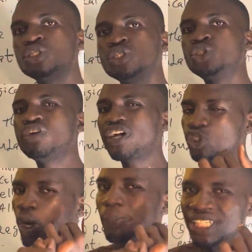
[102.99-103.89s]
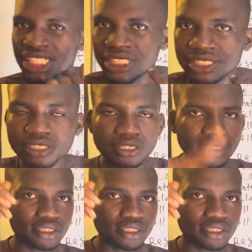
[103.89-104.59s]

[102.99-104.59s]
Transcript: University of Benin,